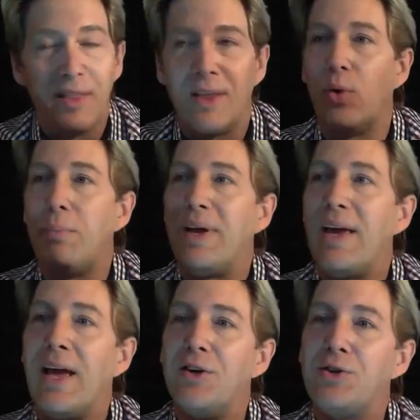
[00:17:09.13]
Then we
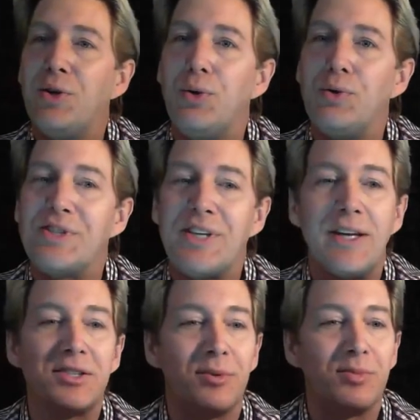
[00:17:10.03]
began to
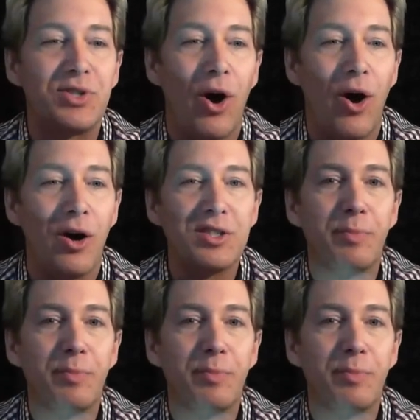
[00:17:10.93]
sing some songs,